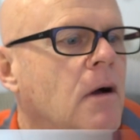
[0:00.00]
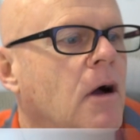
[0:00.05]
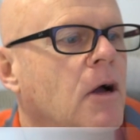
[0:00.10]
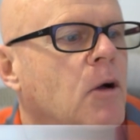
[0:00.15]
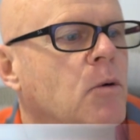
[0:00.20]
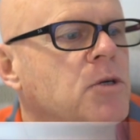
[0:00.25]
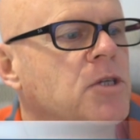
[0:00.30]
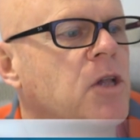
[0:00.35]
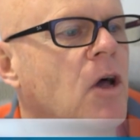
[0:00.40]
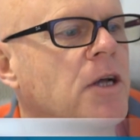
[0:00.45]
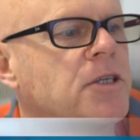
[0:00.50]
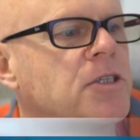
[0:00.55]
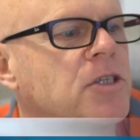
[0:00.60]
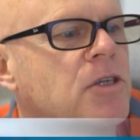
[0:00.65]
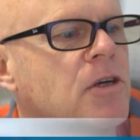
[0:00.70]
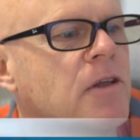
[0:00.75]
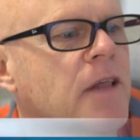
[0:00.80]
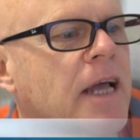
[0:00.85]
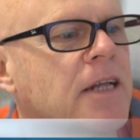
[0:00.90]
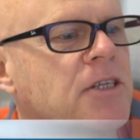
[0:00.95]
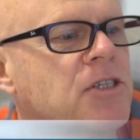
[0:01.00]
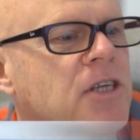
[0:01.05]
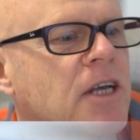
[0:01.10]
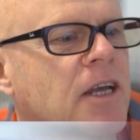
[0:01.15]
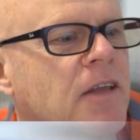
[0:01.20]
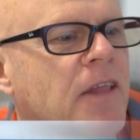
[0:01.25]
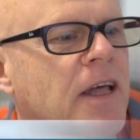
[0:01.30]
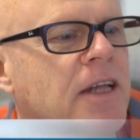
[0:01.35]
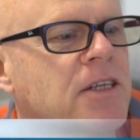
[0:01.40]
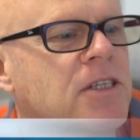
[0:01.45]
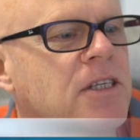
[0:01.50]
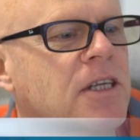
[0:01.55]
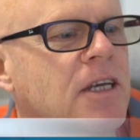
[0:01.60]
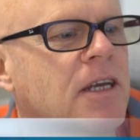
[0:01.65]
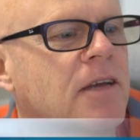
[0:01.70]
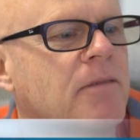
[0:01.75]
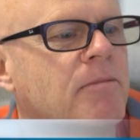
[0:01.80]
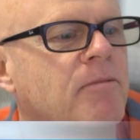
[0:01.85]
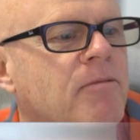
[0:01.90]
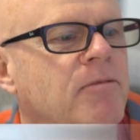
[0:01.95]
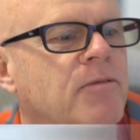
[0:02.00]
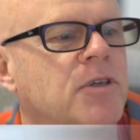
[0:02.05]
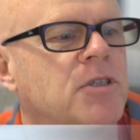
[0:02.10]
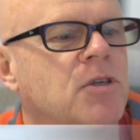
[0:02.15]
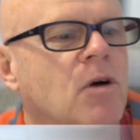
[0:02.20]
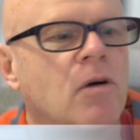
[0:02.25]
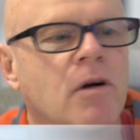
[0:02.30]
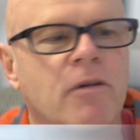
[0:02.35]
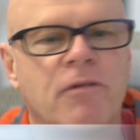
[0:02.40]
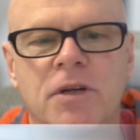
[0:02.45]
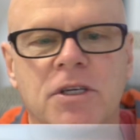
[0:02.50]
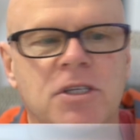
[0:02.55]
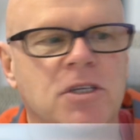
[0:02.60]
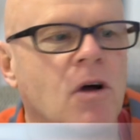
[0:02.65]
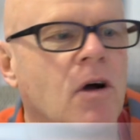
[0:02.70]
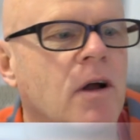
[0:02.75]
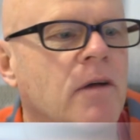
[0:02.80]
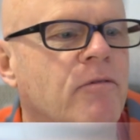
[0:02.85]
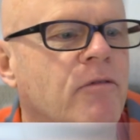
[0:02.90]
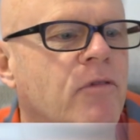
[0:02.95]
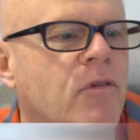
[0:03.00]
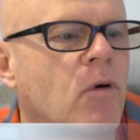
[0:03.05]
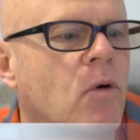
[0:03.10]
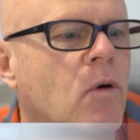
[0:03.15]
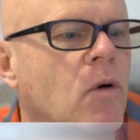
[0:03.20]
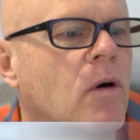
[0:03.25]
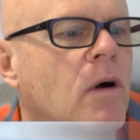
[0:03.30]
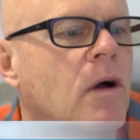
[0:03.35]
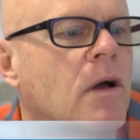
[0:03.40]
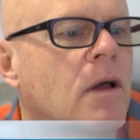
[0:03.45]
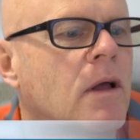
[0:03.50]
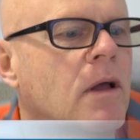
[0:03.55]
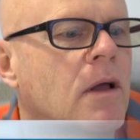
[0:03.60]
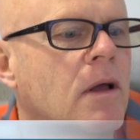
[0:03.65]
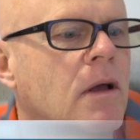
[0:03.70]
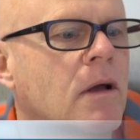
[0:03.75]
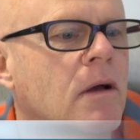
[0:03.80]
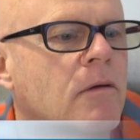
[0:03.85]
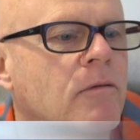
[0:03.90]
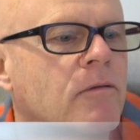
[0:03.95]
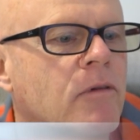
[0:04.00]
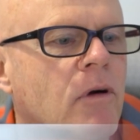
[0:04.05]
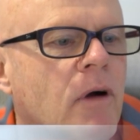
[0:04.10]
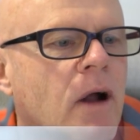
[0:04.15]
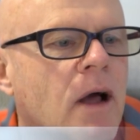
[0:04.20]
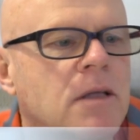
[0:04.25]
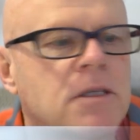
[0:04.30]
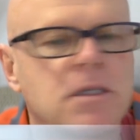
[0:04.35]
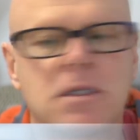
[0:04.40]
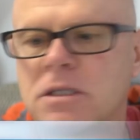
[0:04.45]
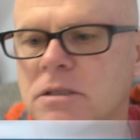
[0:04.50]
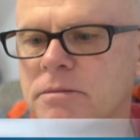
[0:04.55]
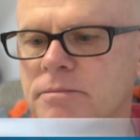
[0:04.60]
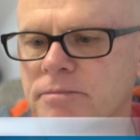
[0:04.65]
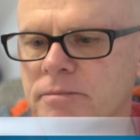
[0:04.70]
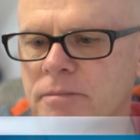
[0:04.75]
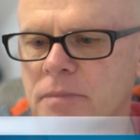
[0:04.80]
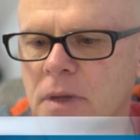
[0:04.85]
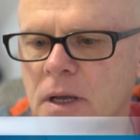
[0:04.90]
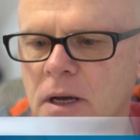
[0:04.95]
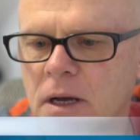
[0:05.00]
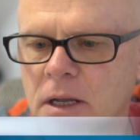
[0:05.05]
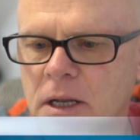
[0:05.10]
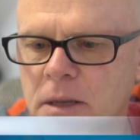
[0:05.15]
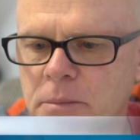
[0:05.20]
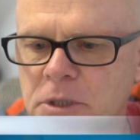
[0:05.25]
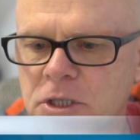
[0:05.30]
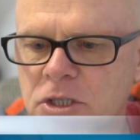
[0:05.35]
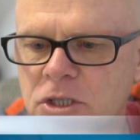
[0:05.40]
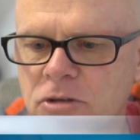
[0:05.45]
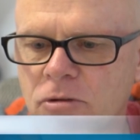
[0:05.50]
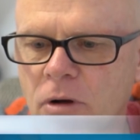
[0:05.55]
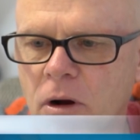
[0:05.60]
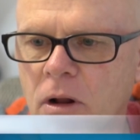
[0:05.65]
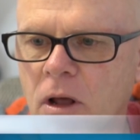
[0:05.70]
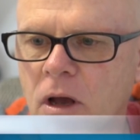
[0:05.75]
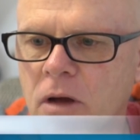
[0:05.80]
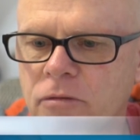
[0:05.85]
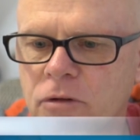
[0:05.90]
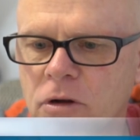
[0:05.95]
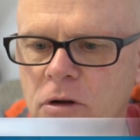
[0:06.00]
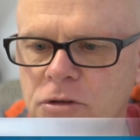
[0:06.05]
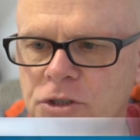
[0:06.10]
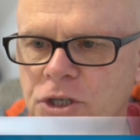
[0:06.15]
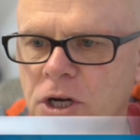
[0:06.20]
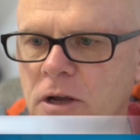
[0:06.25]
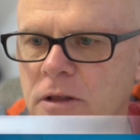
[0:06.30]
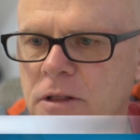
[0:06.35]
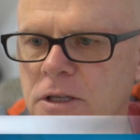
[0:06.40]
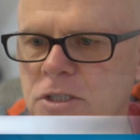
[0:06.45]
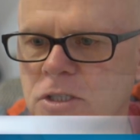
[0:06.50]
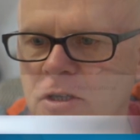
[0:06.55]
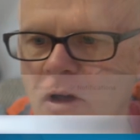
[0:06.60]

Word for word: I always like to do that, seeing that's the photography site for, for us. Uh, let me just scroll over and I'll show you the